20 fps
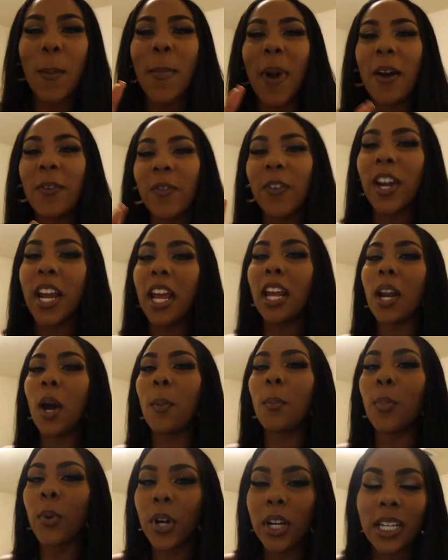My friend
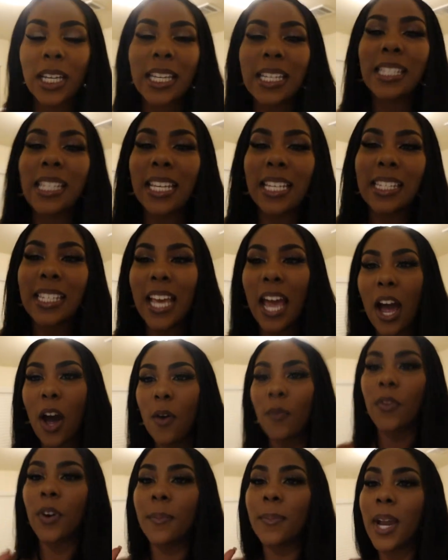Brooke is in
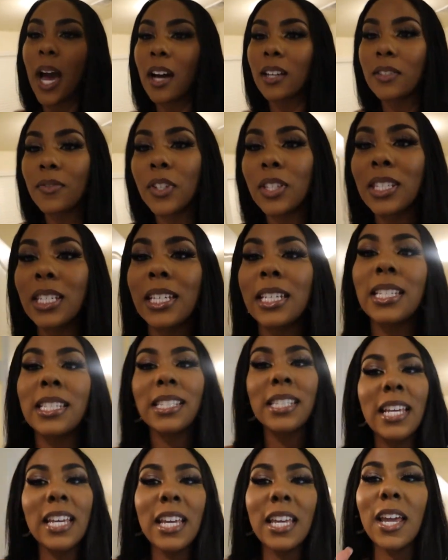town from Knoxville,
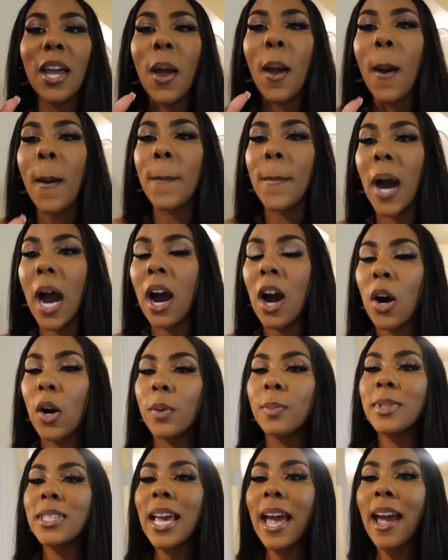Tennessee, my
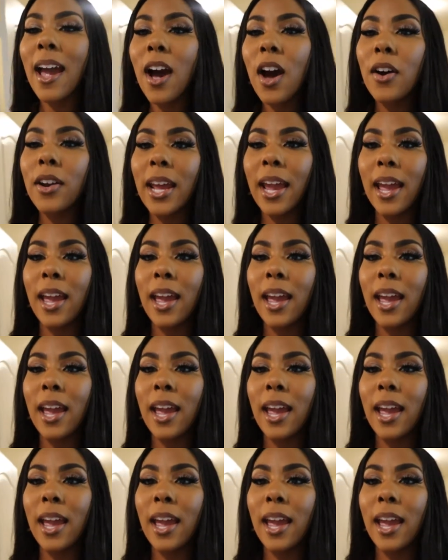hometown.